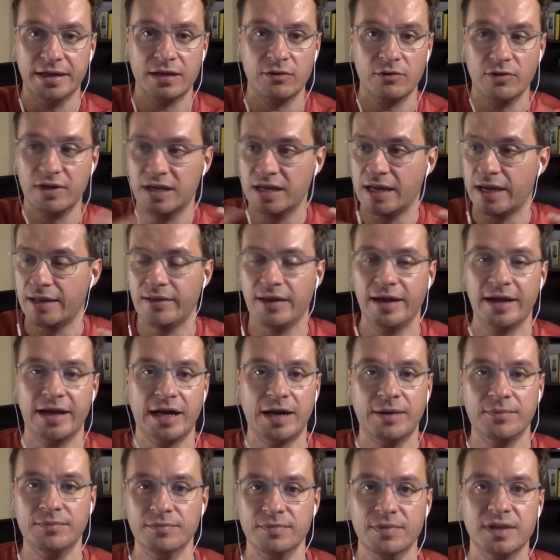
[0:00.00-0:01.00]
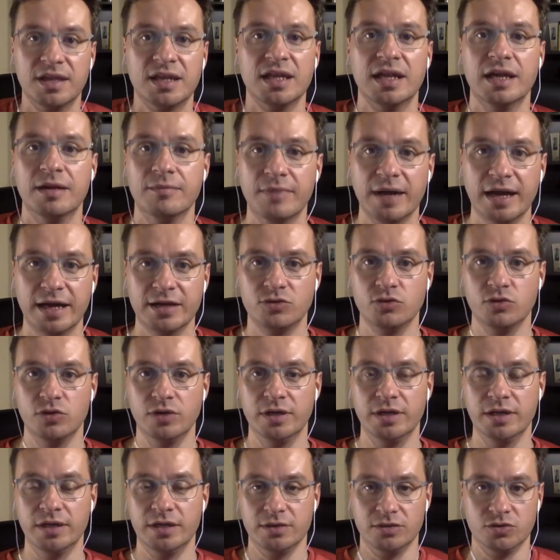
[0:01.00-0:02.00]
So it's not like I'm sitting back
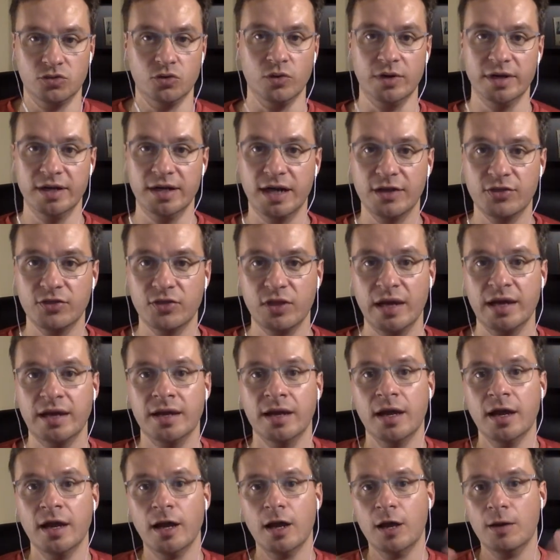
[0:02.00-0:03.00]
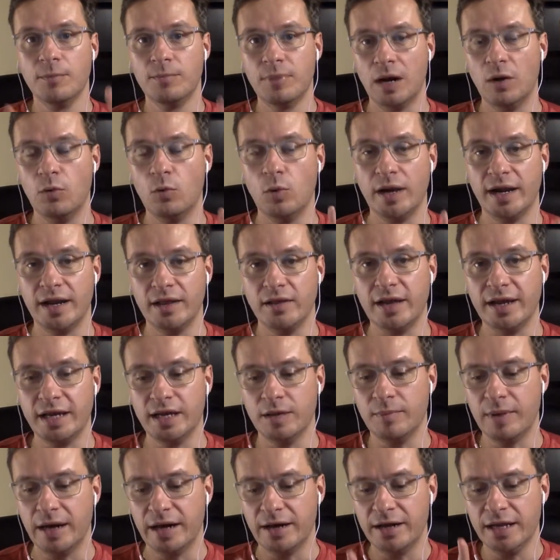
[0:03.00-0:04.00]
doing nothing. But what I like
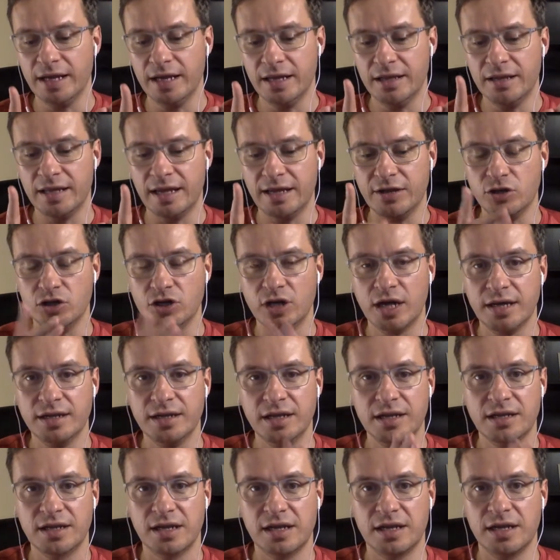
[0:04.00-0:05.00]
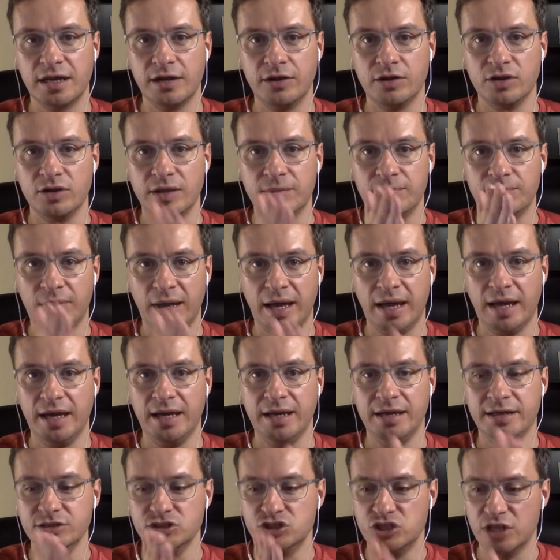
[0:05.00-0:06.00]
about it is that you're not necessarily
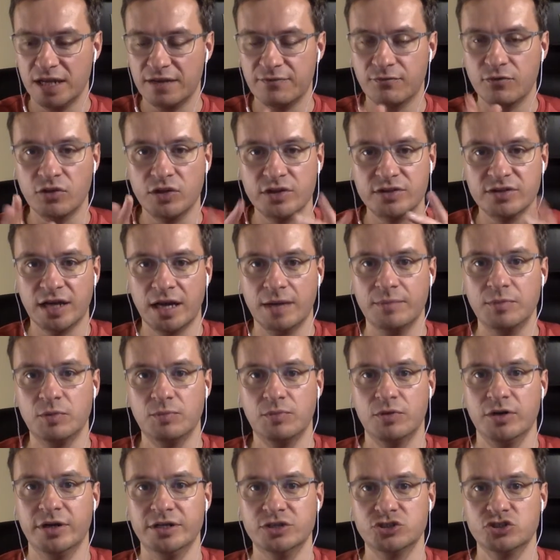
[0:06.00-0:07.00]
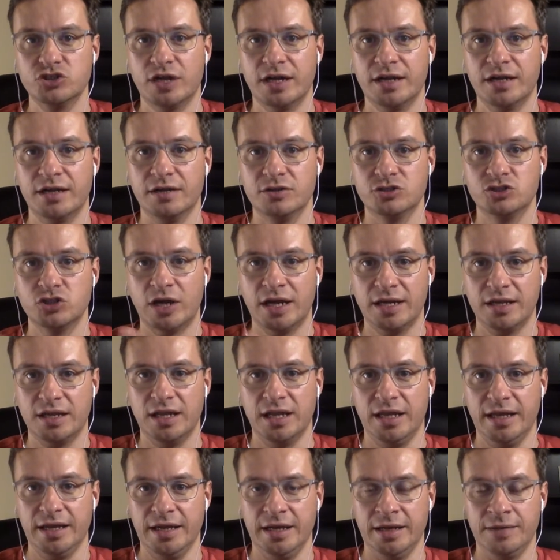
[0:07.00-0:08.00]
paid just for the time you put in
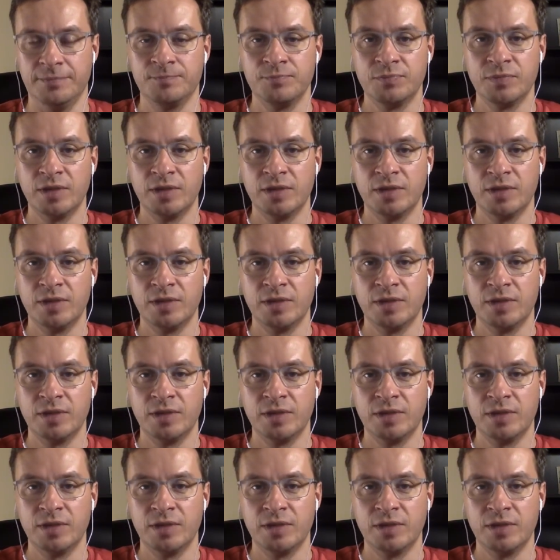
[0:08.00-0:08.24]
translating.